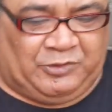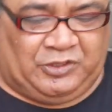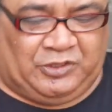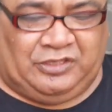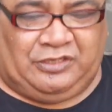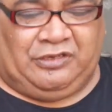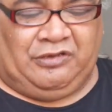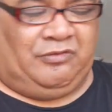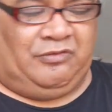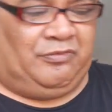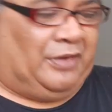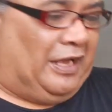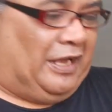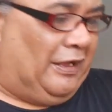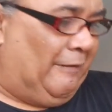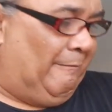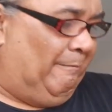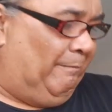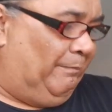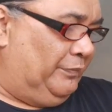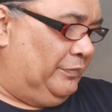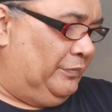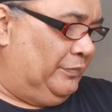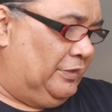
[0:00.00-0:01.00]

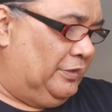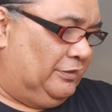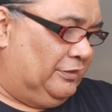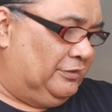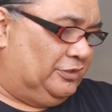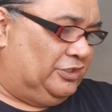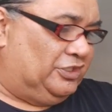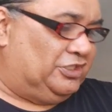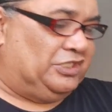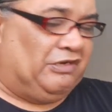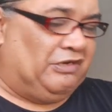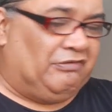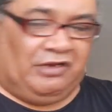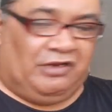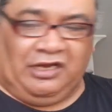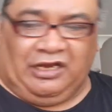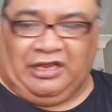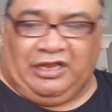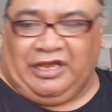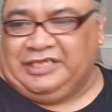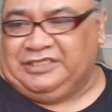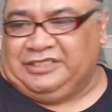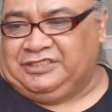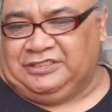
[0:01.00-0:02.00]
to
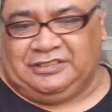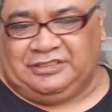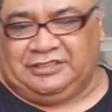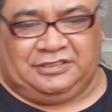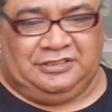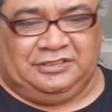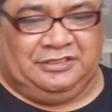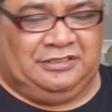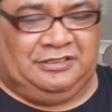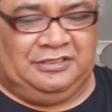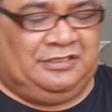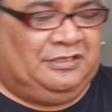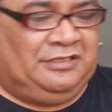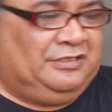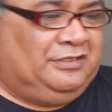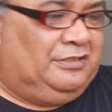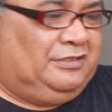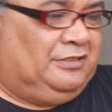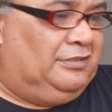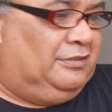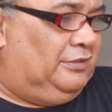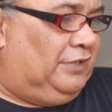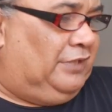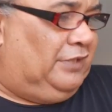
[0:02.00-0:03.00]
sterilize it,
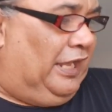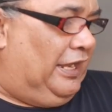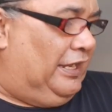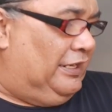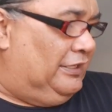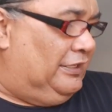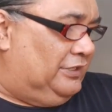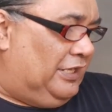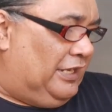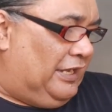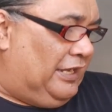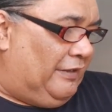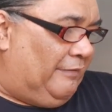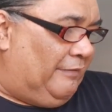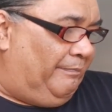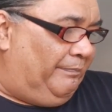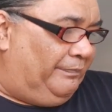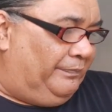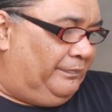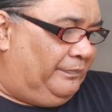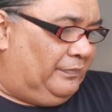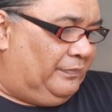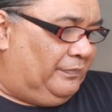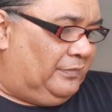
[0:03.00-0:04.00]
and
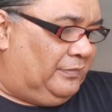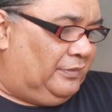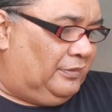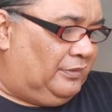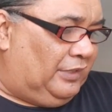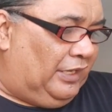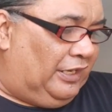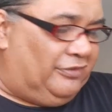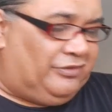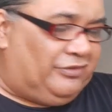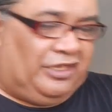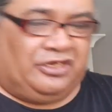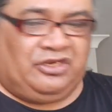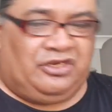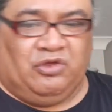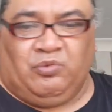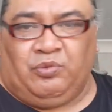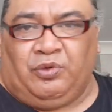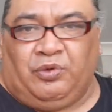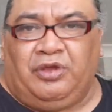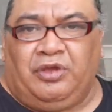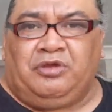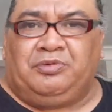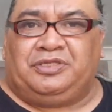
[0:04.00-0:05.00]
and then
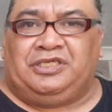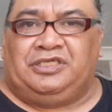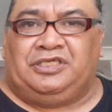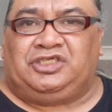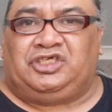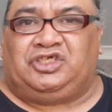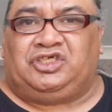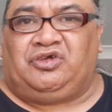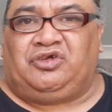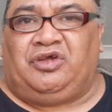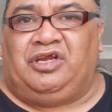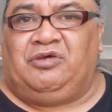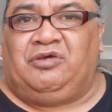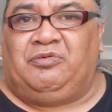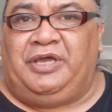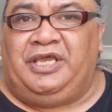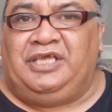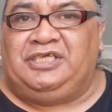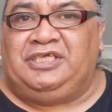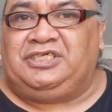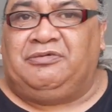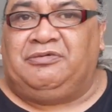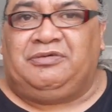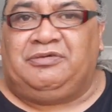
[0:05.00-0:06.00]
you work with it straight
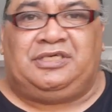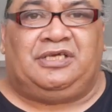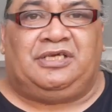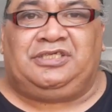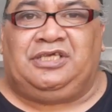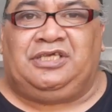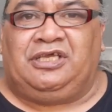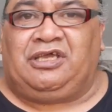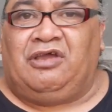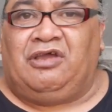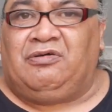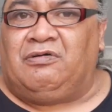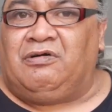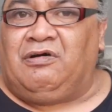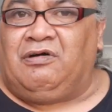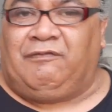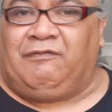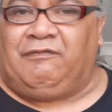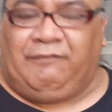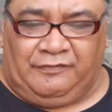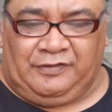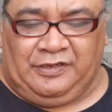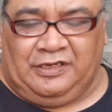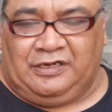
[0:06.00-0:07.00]
away so it doesn't go
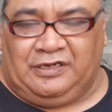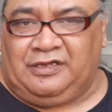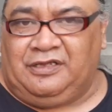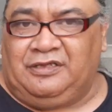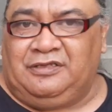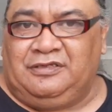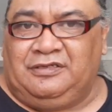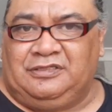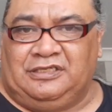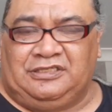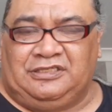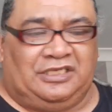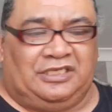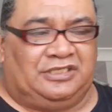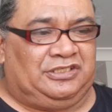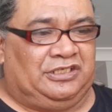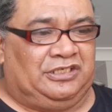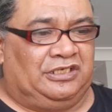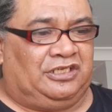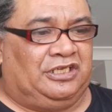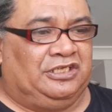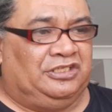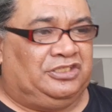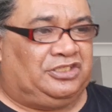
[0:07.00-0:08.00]
off, you know, it
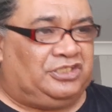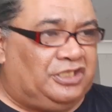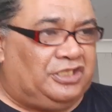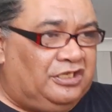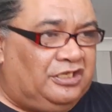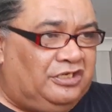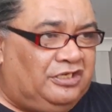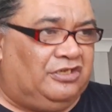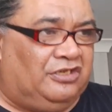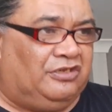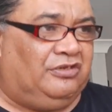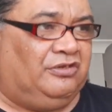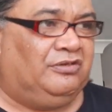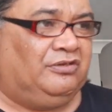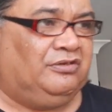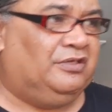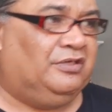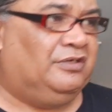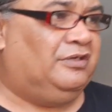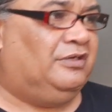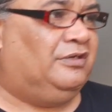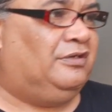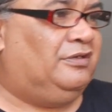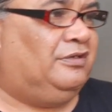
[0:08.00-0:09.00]
doesn't continue
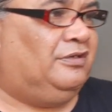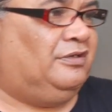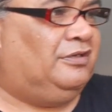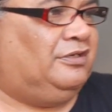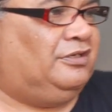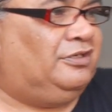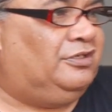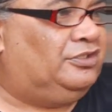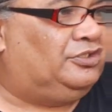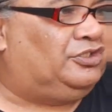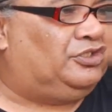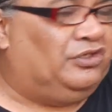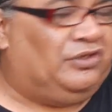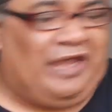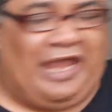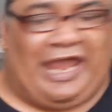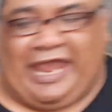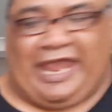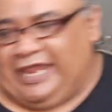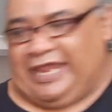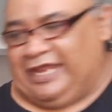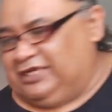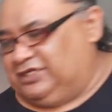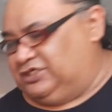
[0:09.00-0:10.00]
to
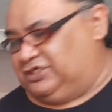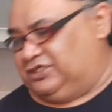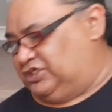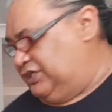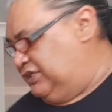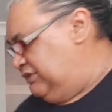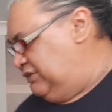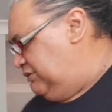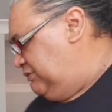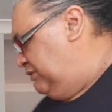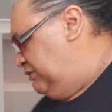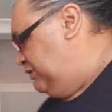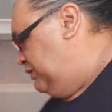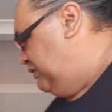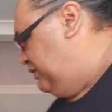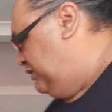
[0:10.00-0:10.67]
age and